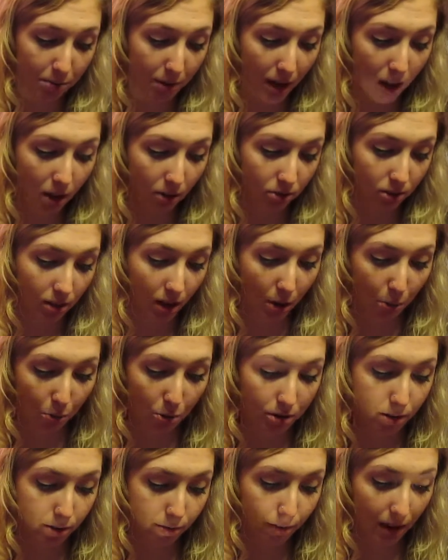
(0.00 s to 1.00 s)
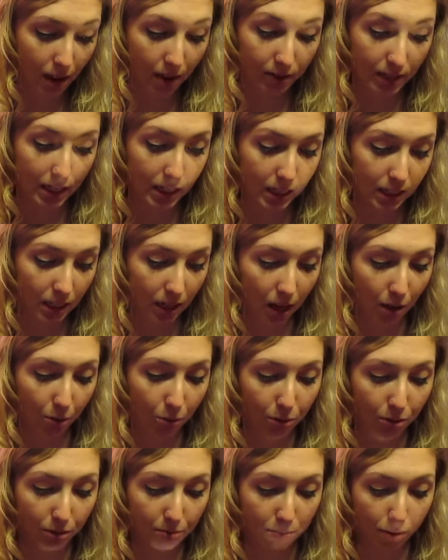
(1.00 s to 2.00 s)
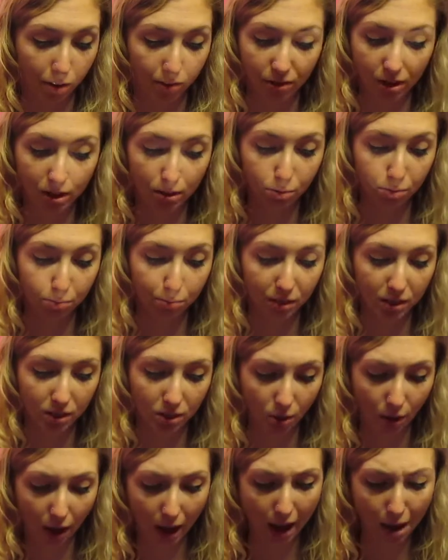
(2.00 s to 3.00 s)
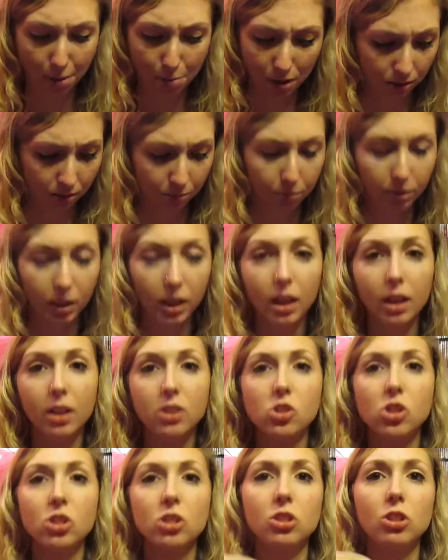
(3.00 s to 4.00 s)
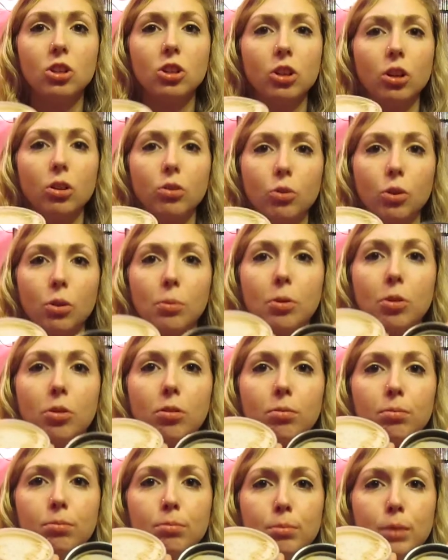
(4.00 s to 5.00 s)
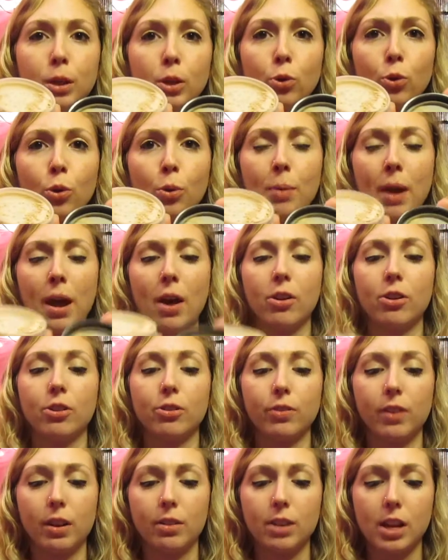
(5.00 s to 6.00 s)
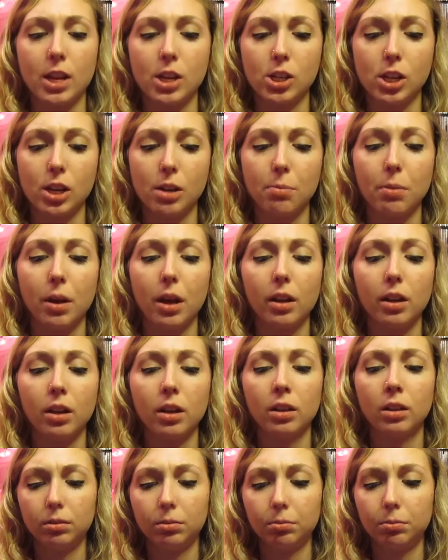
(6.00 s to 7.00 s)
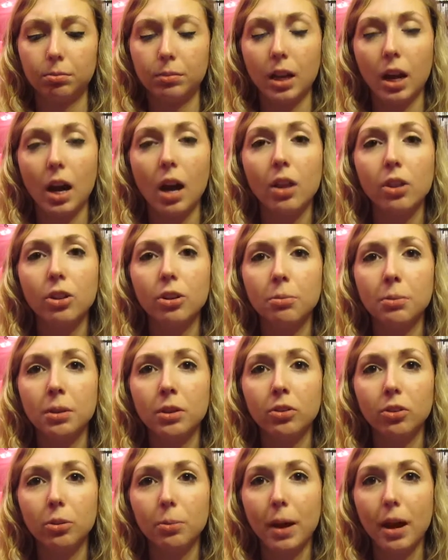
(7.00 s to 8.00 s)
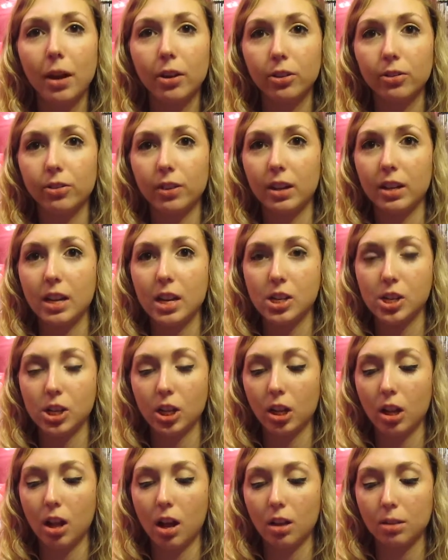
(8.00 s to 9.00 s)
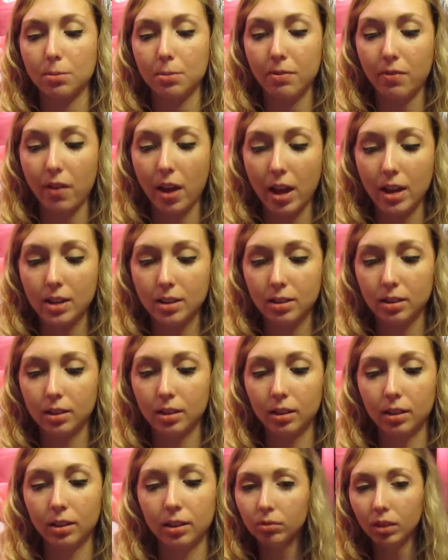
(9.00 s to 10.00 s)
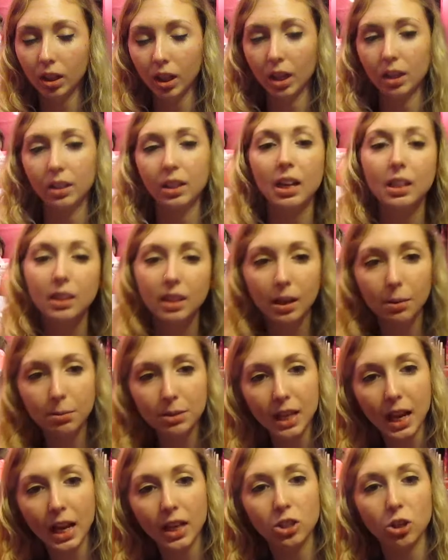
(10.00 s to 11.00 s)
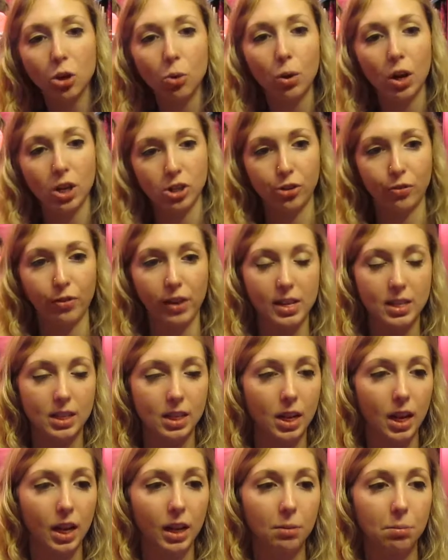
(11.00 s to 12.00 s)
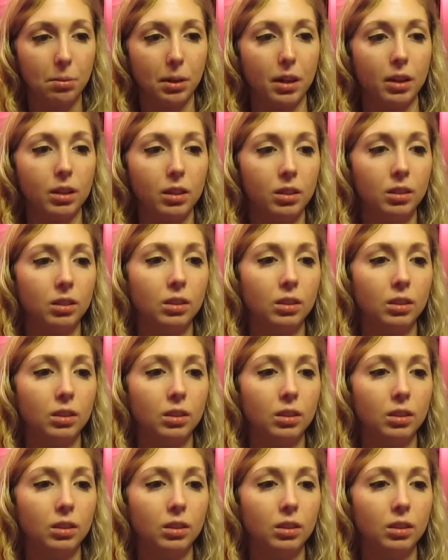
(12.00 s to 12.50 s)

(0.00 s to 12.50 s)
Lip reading: my house, I wouldn't have found this and my face wouldn't be so happy. But yeah, it's just, you know, normal mineral powder foundation, but my other mineral powder foundation clogs my face. Not that I'm saying don't wash your face at night, but